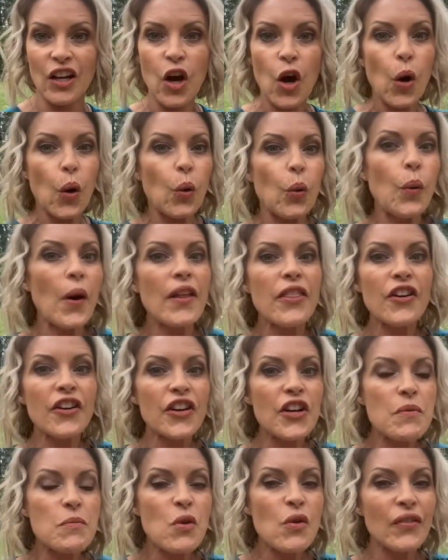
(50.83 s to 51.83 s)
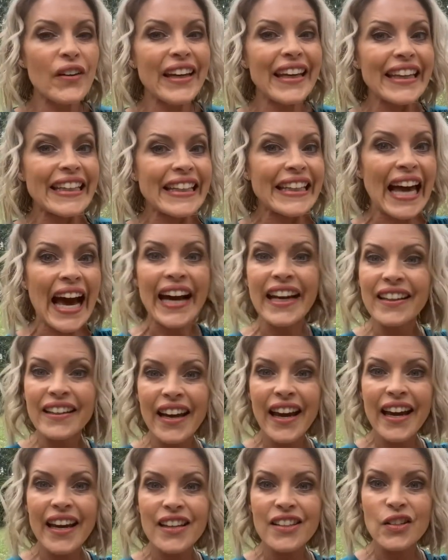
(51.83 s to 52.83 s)
Whether you're moving in 9
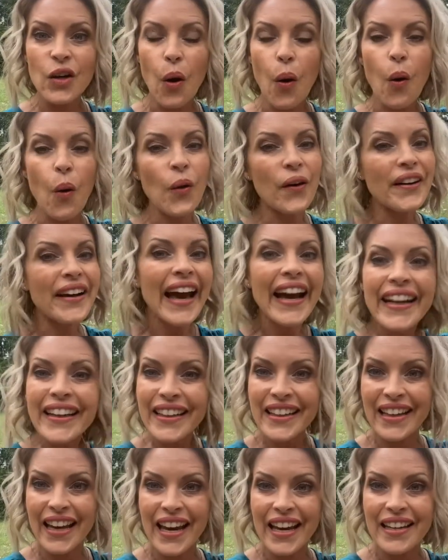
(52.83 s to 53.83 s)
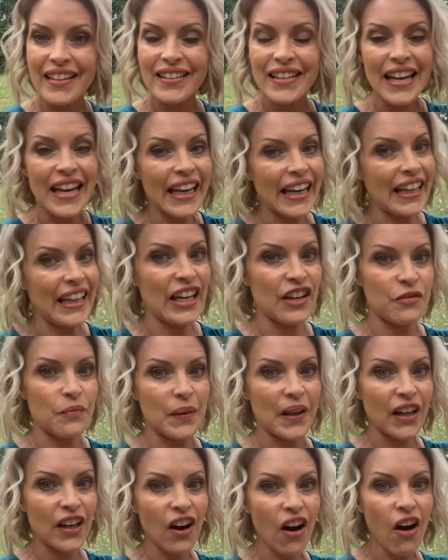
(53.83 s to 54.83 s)
days or 90 days, give
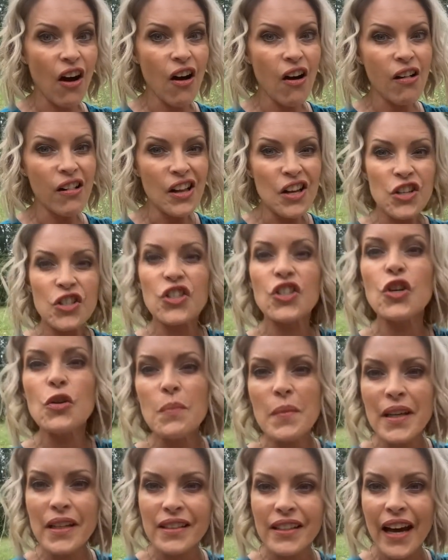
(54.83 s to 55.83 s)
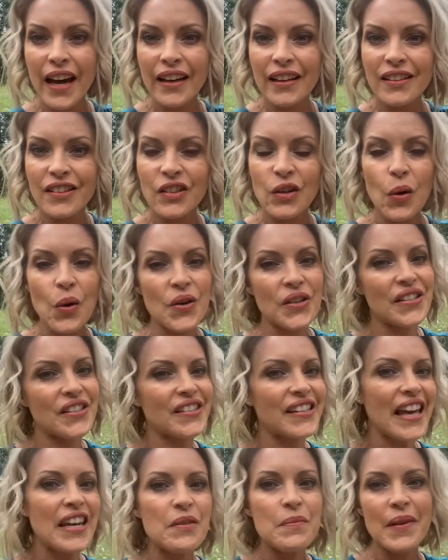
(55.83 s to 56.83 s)
me a call, shoot me a text, or
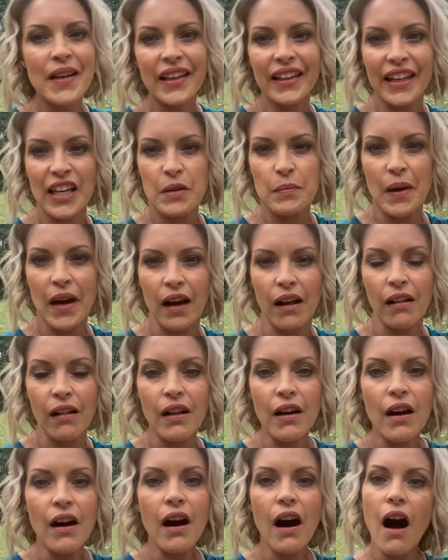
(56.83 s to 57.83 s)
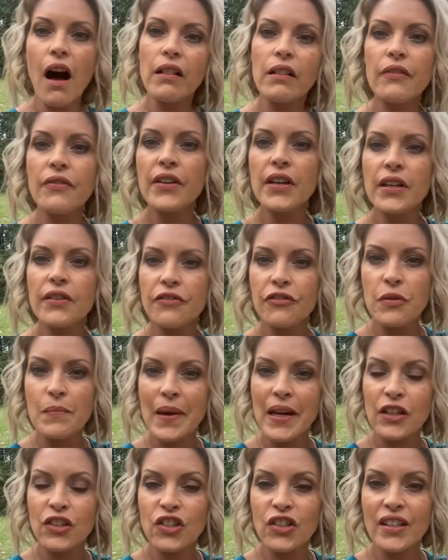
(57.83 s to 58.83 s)
send me an email. All of the
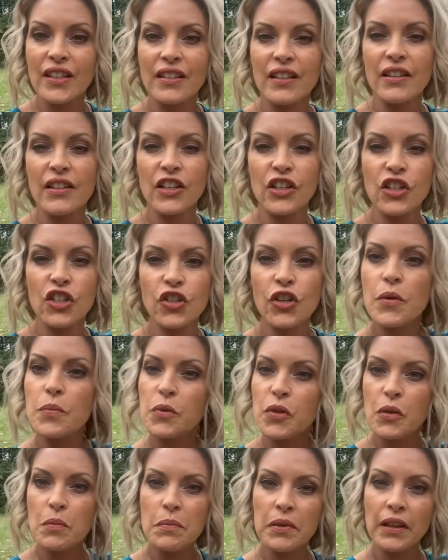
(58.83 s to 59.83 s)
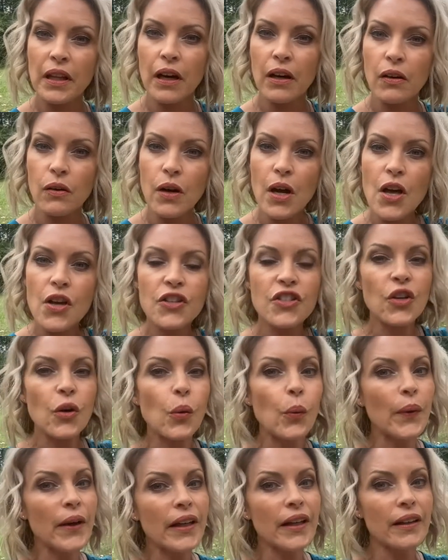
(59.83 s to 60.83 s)
information is in the description below so
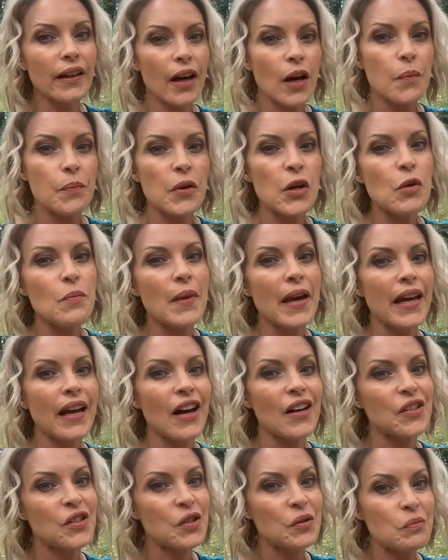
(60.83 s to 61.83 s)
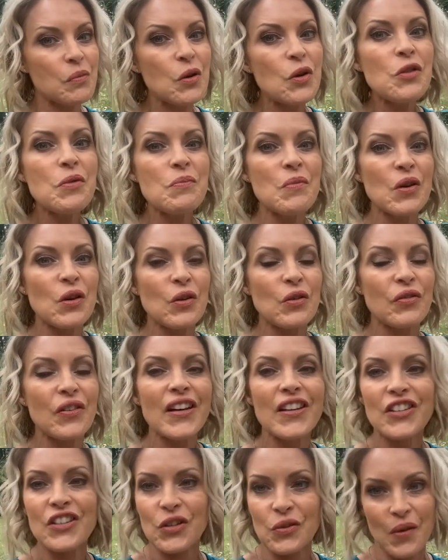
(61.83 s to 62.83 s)
we can help you make a smooth move
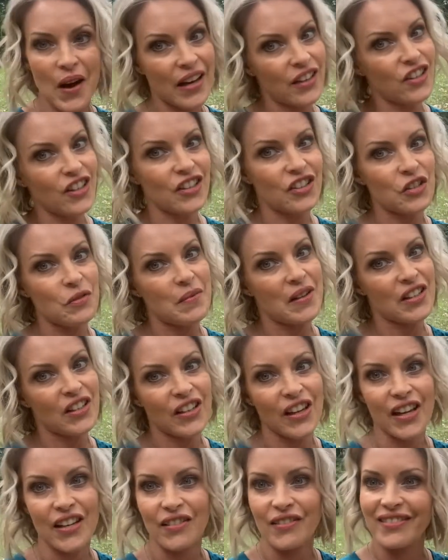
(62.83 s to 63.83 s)
to Rochester, Michigan.